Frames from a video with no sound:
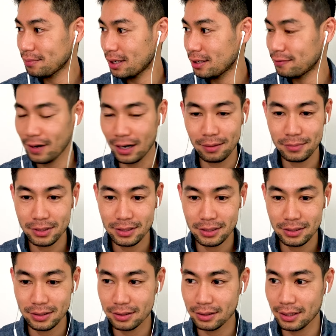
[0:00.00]
my
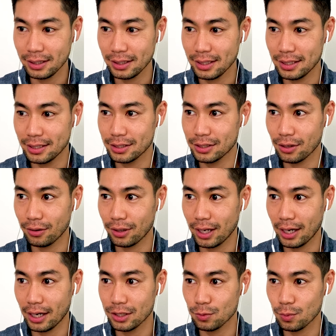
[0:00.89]
family is
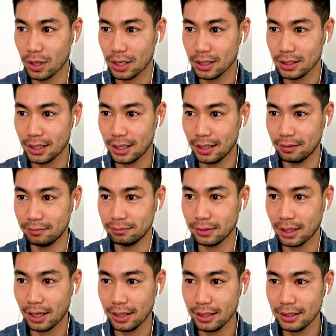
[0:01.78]
okay as well.
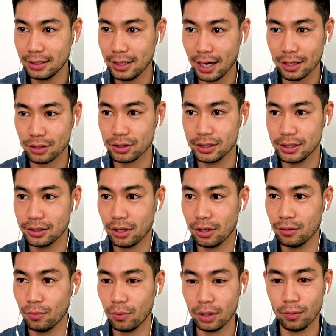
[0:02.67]
I actually
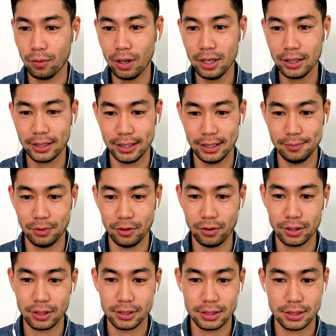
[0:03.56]
don't want to work
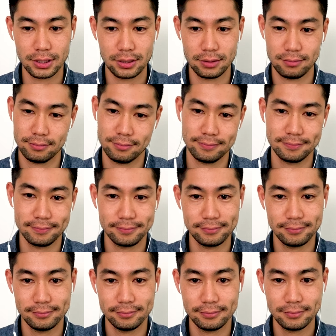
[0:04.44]
anymore because,
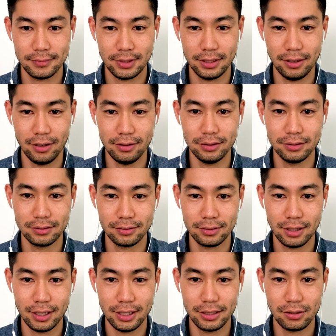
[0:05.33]
you know,
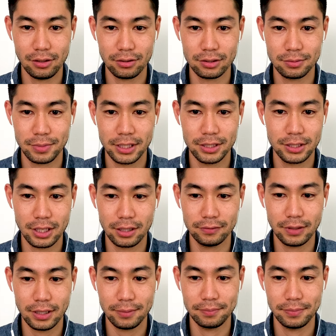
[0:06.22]
I locked
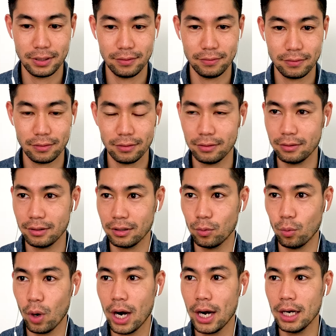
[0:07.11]
myself up for a
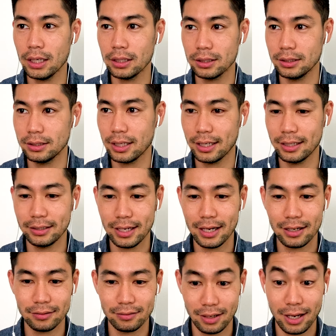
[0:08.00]
while, and
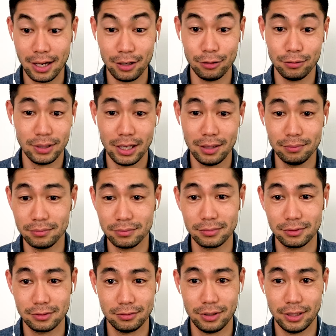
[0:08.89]
now I'm
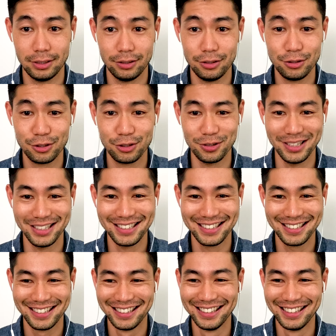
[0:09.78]
quite used to it.